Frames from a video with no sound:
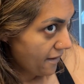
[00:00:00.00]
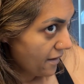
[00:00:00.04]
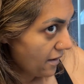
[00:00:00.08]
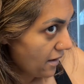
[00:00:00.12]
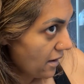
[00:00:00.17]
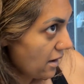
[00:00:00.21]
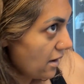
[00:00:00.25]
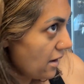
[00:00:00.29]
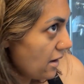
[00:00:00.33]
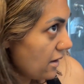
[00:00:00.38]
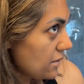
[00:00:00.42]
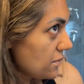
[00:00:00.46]

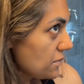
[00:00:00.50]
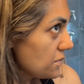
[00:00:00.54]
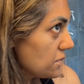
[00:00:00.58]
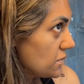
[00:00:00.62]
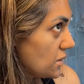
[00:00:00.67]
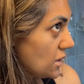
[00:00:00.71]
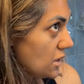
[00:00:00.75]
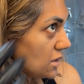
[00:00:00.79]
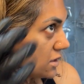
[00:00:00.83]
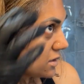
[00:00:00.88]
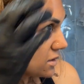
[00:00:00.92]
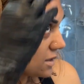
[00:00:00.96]
And
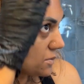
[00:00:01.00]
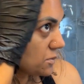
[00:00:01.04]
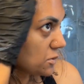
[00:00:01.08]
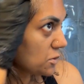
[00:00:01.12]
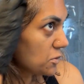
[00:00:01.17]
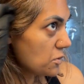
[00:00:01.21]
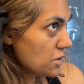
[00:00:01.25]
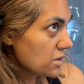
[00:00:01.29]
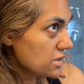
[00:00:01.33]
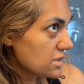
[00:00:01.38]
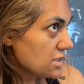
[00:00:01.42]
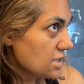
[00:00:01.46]
number
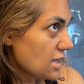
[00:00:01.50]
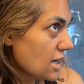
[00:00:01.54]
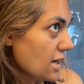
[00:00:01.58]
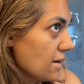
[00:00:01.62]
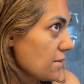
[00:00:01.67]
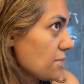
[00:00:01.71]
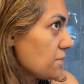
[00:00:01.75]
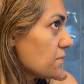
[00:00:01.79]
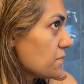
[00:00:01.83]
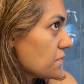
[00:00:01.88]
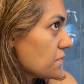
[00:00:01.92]
one, time.